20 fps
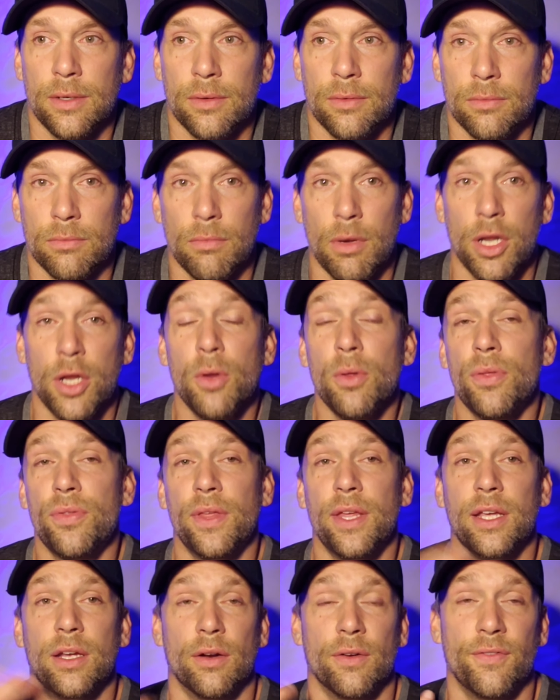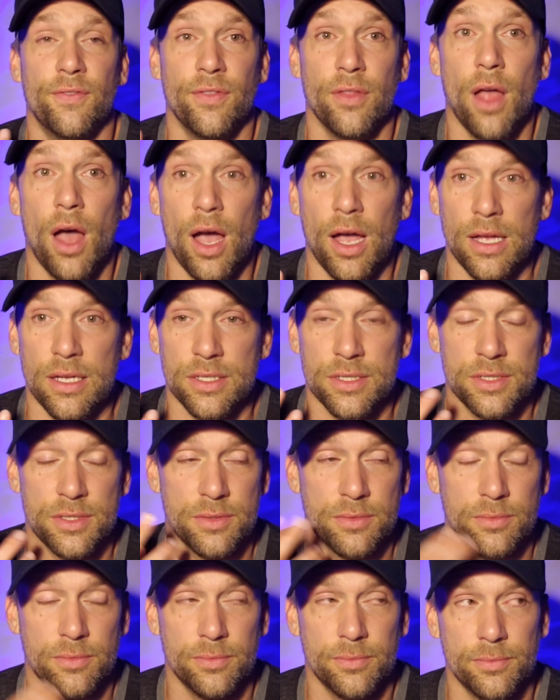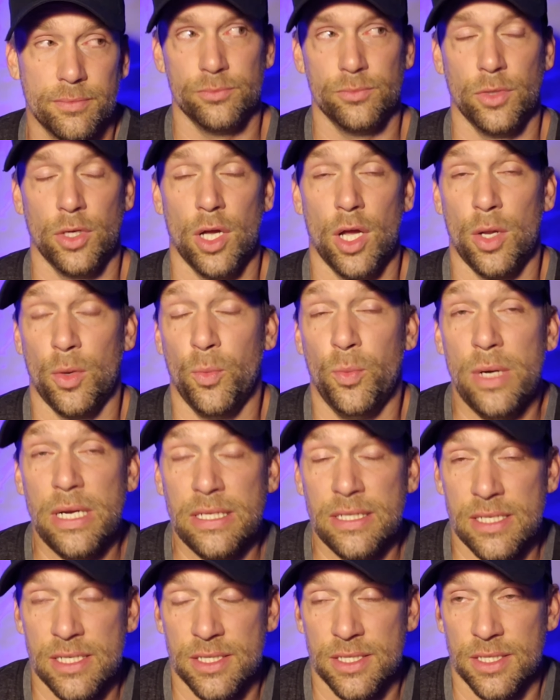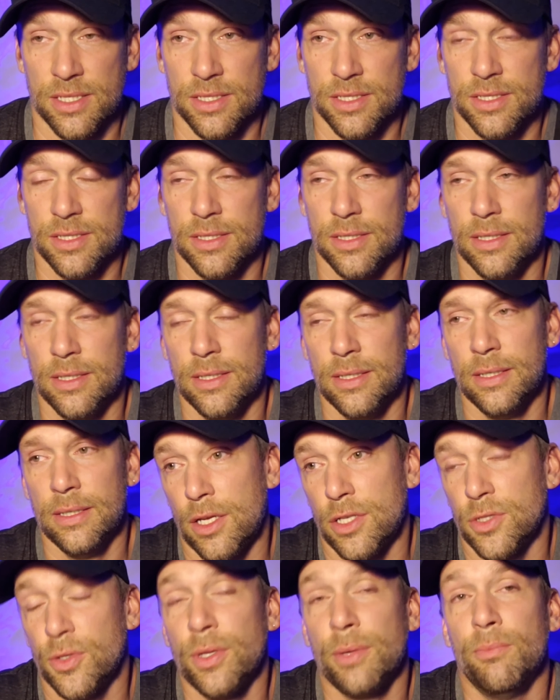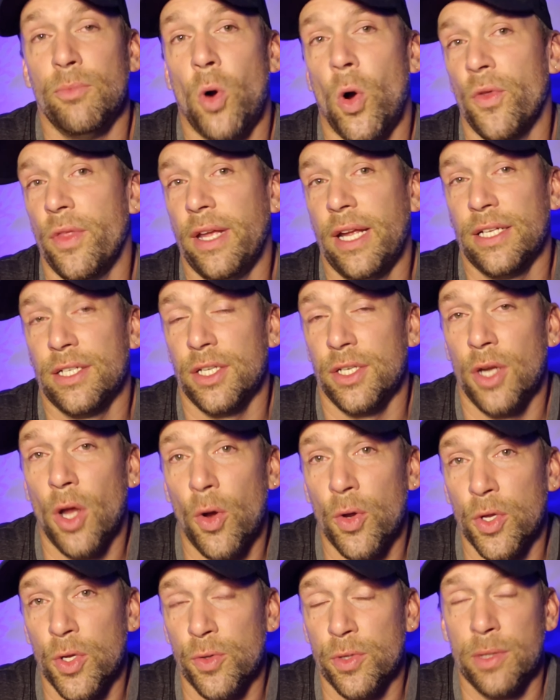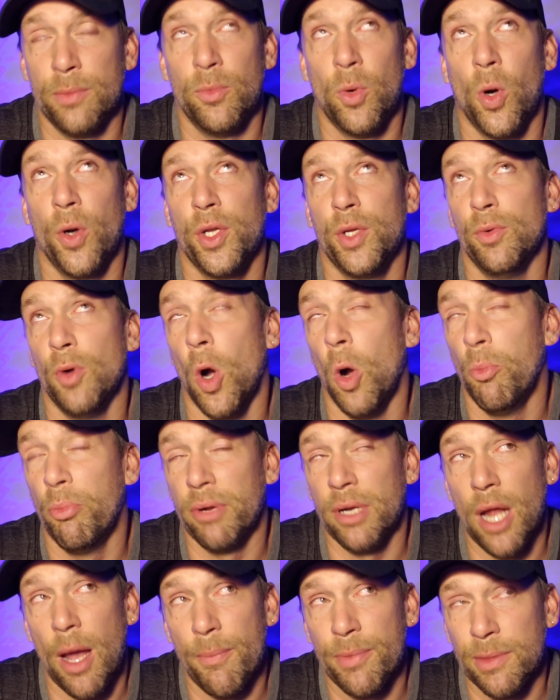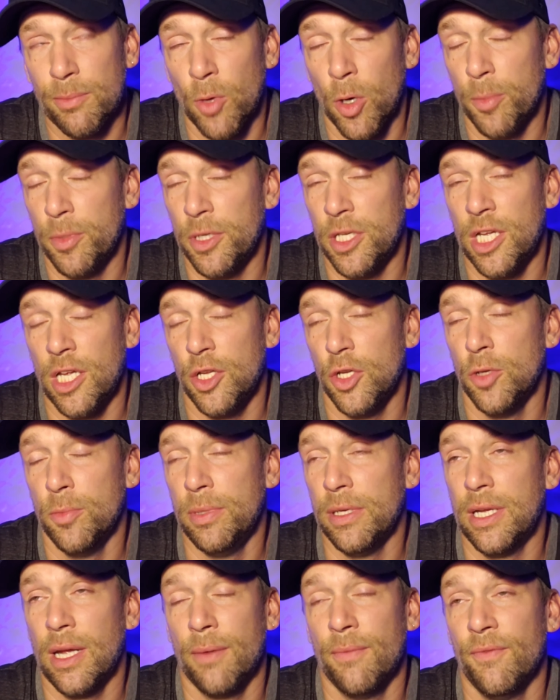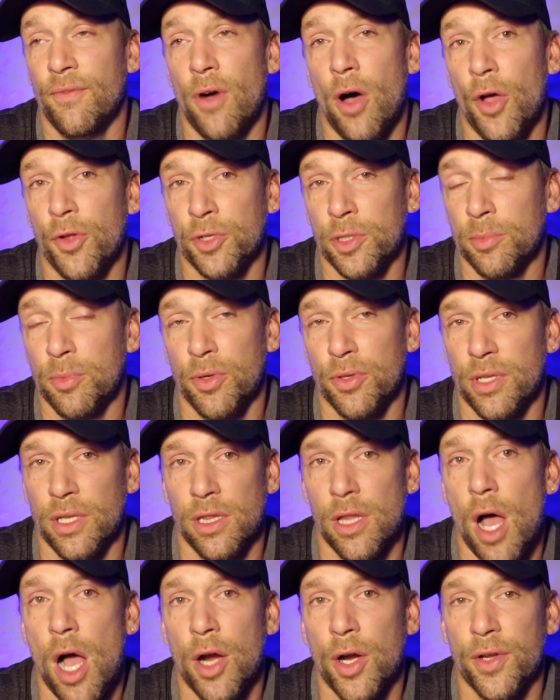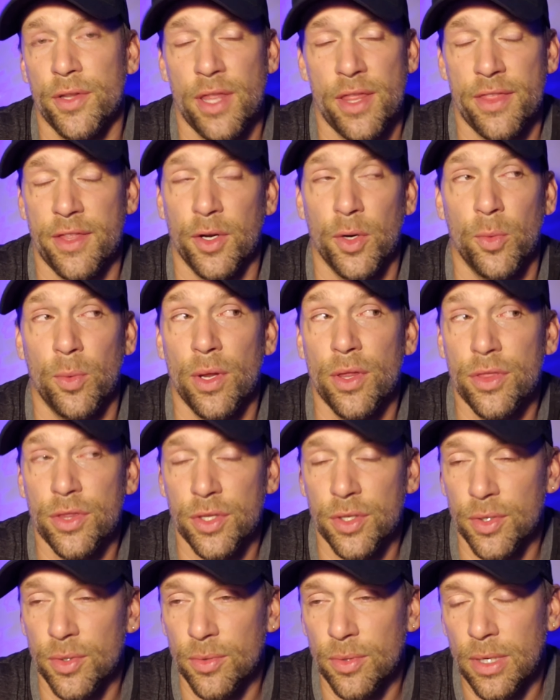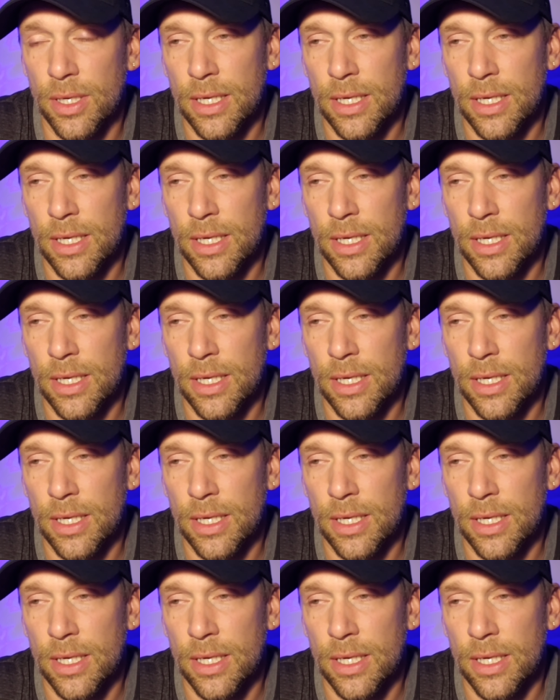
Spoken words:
what you think are flaws and weaknesses. So the more they get to know you, the more you open up, the more you become vulnerable, the longer that they're with you,